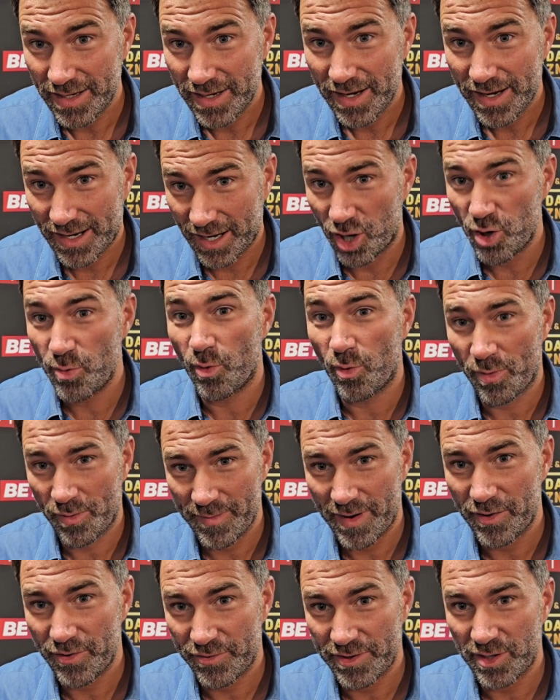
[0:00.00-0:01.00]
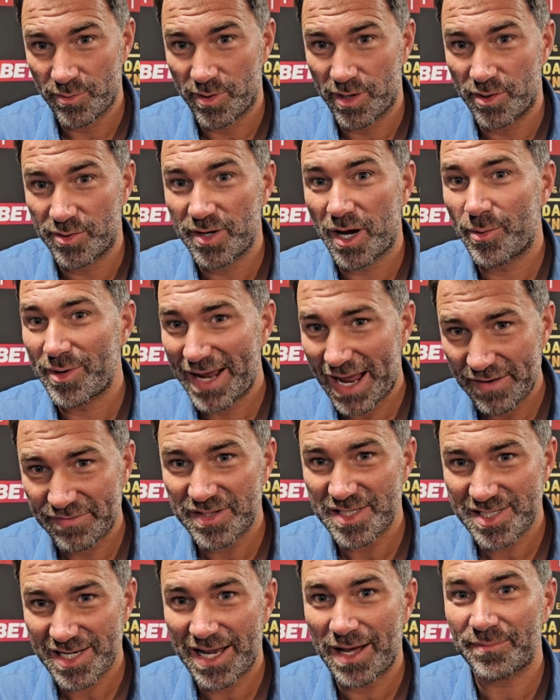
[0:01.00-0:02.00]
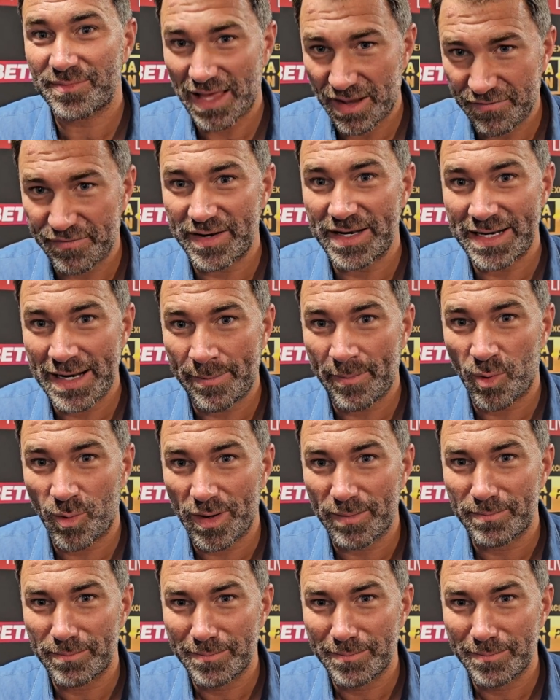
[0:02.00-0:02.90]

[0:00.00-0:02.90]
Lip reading: global promoter in the world, I would have to say I'm definitely #1.